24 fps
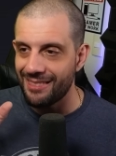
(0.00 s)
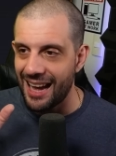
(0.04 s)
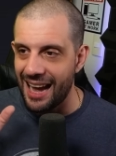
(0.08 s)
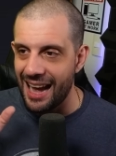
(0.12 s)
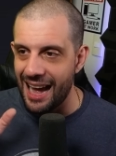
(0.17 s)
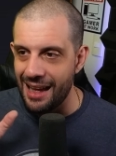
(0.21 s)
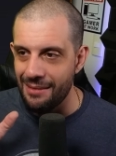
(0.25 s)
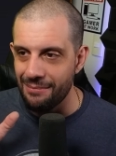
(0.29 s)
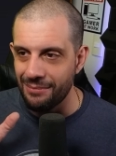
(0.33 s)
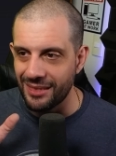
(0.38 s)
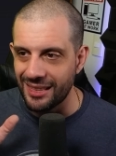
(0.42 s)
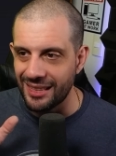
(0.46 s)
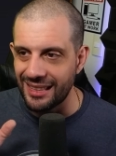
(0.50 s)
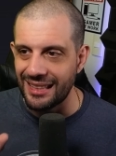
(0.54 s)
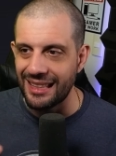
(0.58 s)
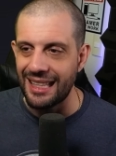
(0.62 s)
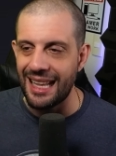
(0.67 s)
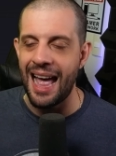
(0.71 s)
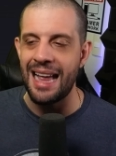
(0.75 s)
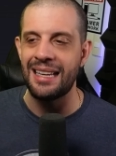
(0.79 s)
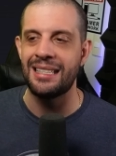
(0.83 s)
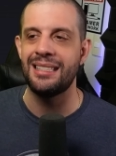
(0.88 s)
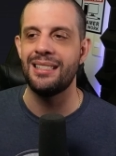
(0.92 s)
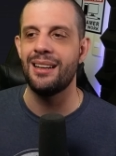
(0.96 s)
I'm
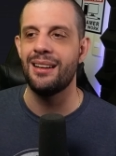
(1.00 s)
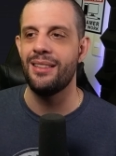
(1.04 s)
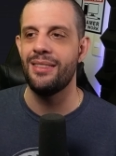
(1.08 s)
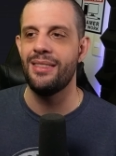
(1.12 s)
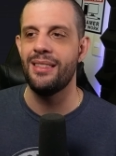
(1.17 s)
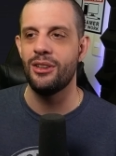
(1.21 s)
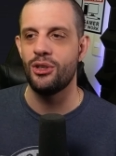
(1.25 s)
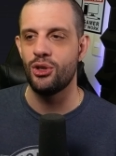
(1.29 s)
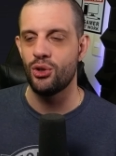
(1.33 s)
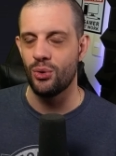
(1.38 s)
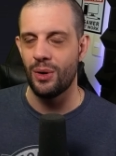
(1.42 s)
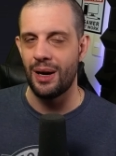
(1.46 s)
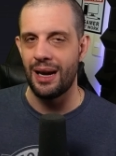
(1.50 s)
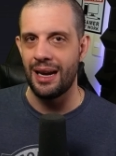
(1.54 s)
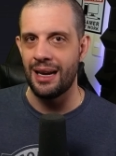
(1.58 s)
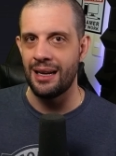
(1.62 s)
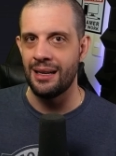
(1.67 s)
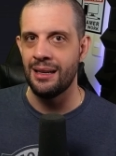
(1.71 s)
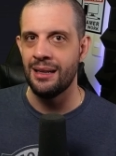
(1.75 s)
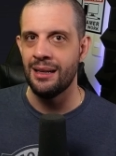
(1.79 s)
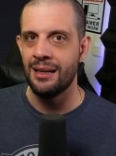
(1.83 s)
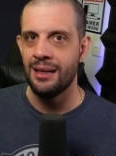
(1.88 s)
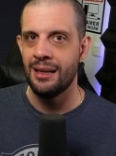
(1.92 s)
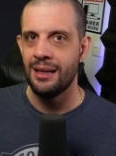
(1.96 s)
less on the
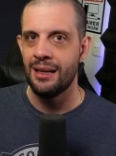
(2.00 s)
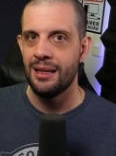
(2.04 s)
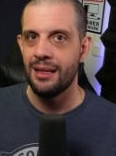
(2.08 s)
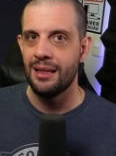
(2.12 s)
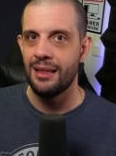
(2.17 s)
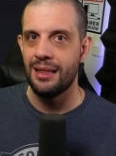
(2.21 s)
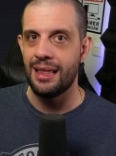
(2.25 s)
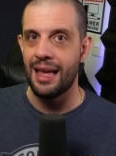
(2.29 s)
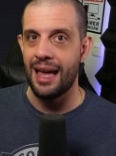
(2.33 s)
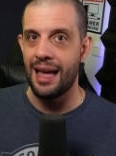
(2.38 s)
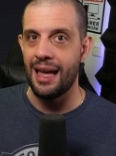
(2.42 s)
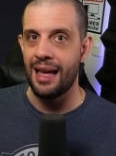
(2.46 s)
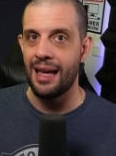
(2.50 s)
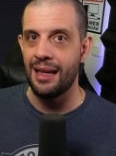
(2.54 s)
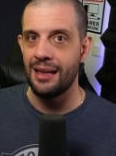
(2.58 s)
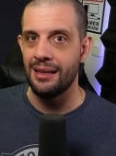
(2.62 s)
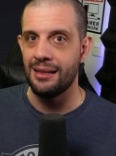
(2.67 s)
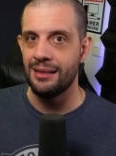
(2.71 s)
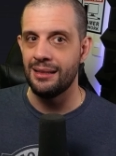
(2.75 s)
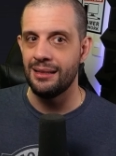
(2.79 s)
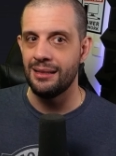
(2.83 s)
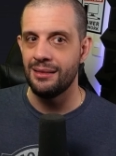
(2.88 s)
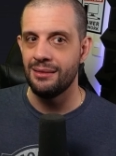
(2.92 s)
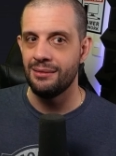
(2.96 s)
train
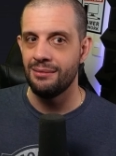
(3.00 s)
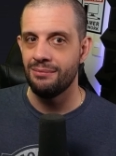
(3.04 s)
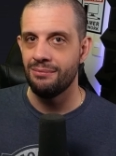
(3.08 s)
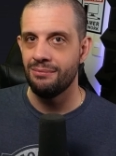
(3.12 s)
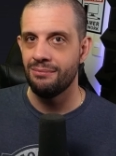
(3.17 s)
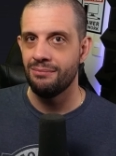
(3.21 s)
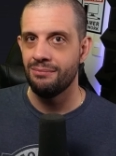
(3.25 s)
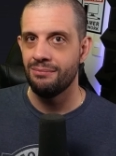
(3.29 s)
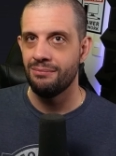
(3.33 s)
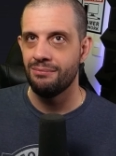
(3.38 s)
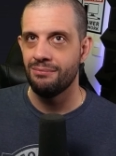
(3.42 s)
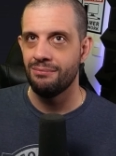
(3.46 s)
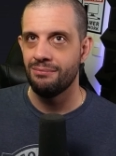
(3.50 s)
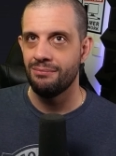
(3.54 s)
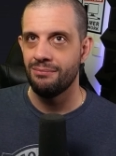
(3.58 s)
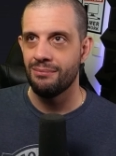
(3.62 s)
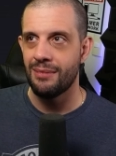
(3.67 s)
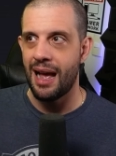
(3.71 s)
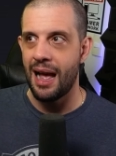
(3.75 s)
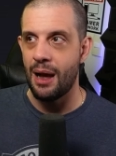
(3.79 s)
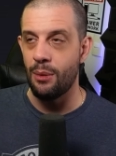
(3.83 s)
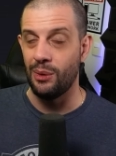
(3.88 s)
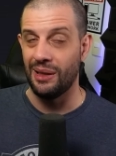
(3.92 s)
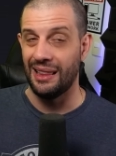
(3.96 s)
than
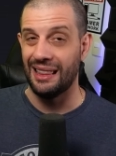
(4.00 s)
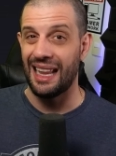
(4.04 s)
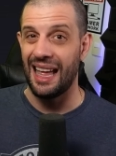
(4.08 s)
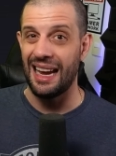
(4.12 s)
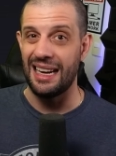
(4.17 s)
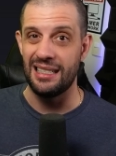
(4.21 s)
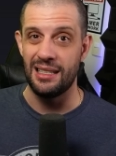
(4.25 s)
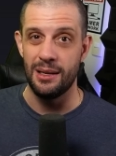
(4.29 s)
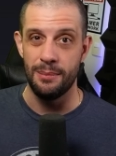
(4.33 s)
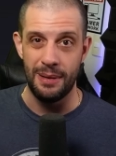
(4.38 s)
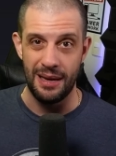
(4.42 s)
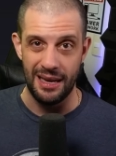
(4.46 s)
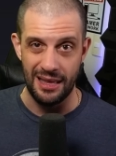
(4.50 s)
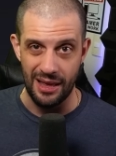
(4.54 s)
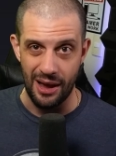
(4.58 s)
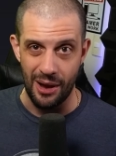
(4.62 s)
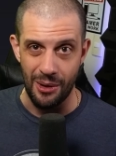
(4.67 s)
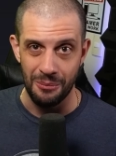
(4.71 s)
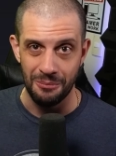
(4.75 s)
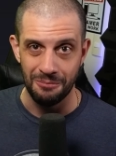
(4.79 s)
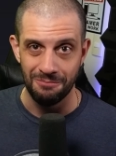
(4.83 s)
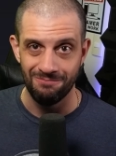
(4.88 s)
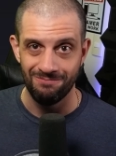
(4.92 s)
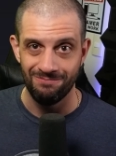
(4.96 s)
I would like to be,
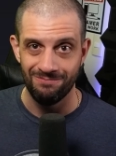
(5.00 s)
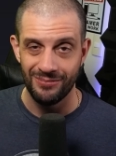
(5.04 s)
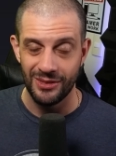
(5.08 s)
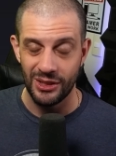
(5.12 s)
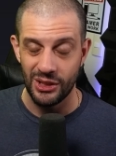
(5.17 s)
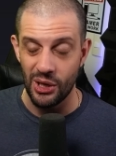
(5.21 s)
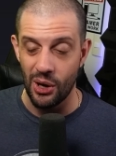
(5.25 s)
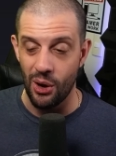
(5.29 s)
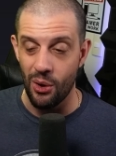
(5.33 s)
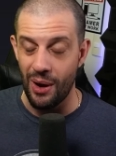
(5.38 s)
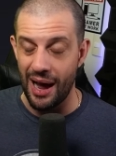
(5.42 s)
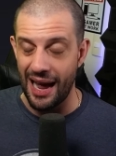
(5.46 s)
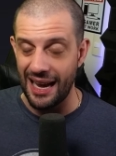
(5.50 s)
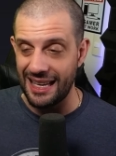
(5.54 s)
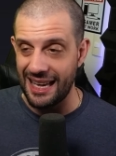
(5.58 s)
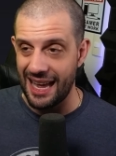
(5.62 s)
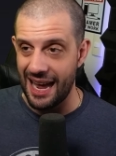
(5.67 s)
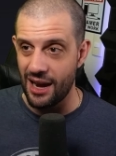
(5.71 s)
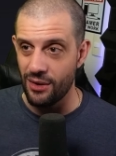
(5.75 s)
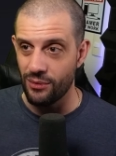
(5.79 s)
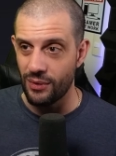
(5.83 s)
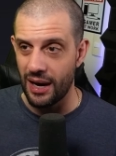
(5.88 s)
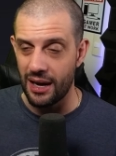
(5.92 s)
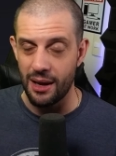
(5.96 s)
though. So I
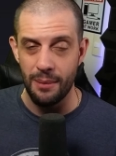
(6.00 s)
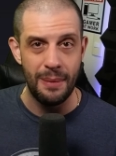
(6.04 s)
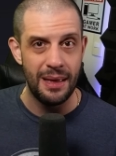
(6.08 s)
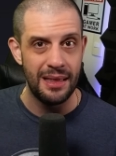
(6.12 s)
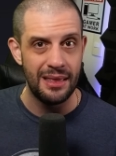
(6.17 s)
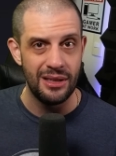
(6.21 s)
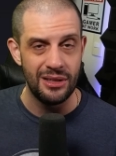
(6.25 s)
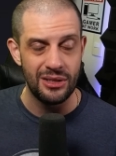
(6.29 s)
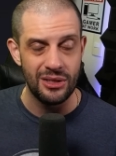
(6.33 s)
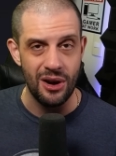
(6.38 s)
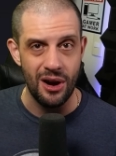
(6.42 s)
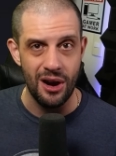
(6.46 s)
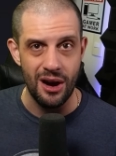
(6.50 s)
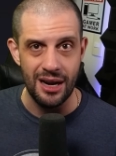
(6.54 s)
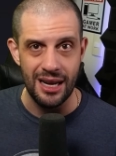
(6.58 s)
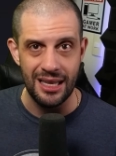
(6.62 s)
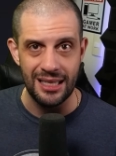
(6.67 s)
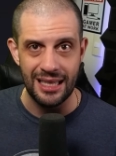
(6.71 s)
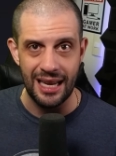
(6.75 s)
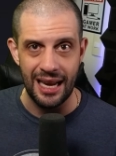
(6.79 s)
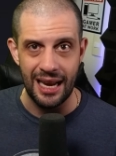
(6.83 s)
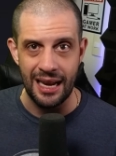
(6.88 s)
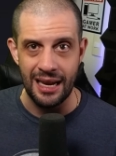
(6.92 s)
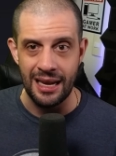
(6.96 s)
can't recommend this card
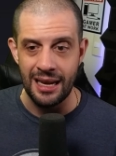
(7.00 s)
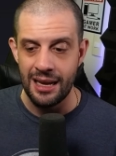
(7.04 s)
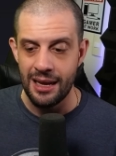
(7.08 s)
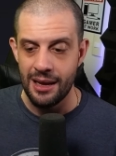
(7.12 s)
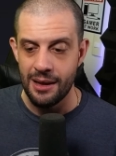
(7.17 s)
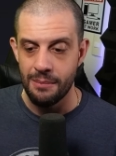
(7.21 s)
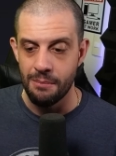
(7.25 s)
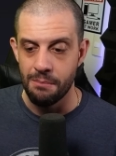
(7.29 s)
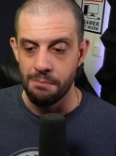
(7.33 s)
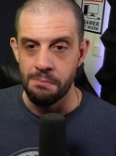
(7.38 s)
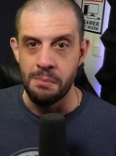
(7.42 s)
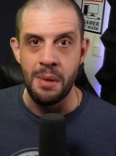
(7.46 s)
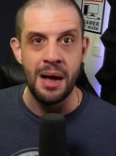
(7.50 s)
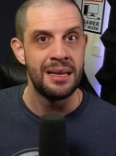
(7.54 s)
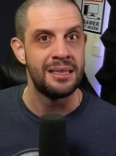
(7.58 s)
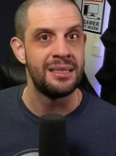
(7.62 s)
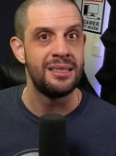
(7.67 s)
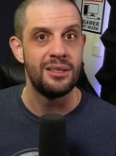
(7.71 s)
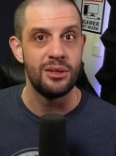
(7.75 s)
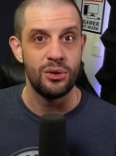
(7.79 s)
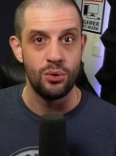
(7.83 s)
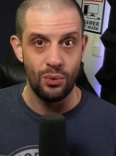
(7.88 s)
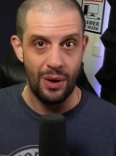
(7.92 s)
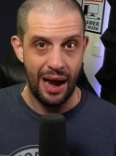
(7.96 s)
as a
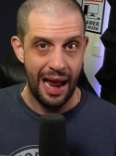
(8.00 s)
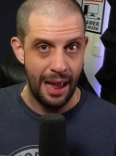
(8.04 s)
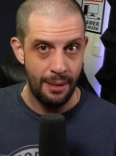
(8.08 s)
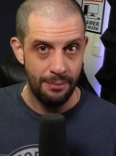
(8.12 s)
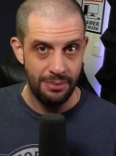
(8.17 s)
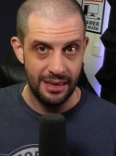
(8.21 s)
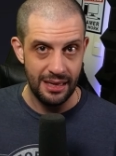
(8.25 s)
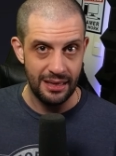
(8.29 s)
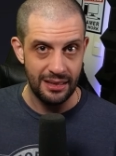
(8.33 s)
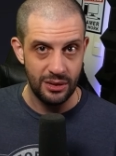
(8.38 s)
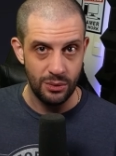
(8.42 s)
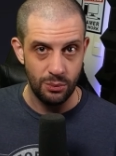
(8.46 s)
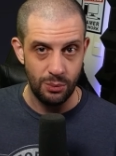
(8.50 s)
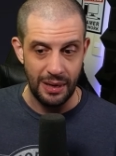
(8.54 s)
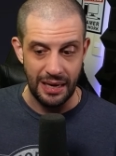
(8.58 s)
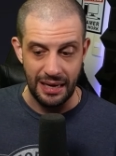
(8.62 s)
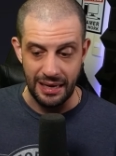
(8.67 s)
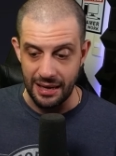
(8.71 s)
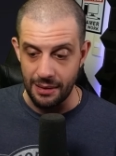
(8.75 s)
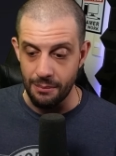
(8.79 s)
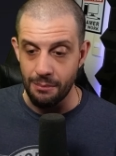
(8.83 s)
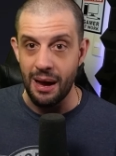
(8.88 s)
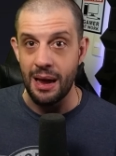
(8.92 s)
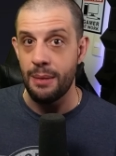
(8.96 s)
must grab this
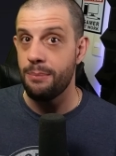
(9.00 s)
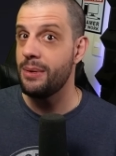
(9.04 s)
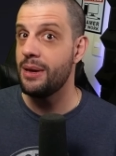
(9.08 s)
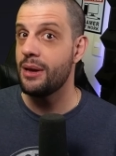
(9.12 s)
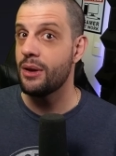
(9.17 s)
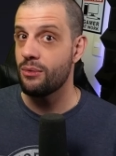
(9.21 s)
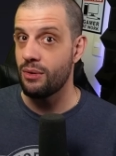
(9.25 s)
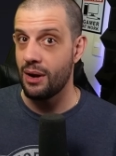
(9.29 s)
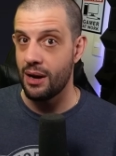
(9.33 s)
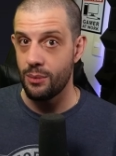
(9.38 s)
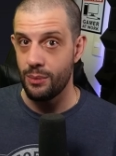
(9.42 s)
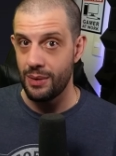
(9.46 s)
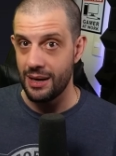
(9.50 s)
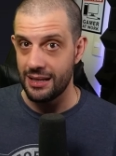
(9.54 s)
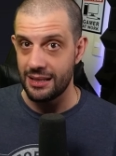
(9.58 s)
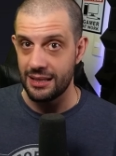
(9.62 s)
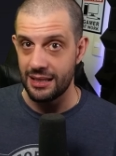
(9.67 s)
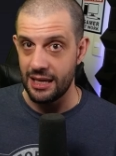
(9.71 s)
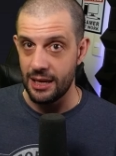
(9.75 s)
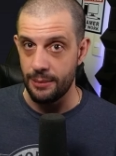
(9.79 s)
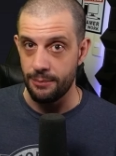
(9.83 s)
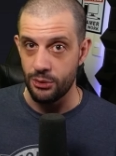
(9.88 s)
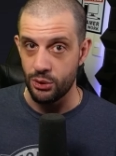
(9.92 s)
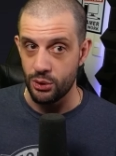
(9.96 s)
week. It might be a great week to
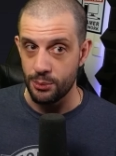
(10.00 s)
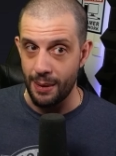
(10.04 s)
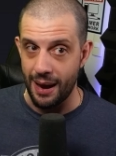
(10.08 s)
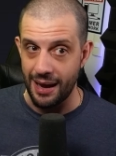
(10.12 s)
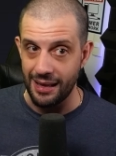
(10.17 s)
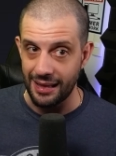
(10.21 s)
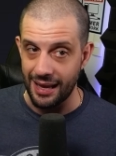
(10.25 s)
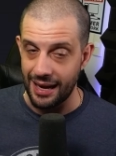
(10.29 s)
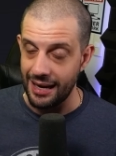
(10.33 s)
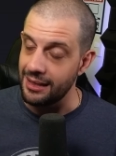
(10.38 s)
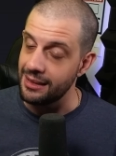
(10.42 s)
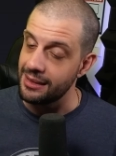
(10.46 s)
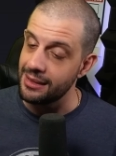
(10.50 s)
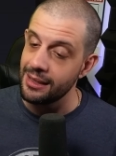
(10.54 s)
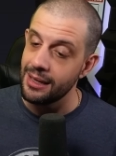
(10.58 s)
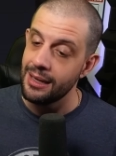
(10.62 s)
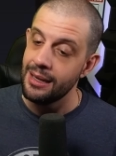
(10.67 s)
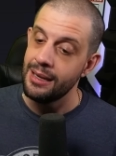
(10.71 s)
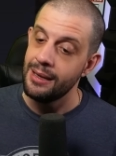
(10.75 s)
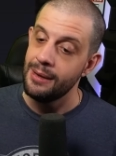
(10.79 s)
keep your spotlights,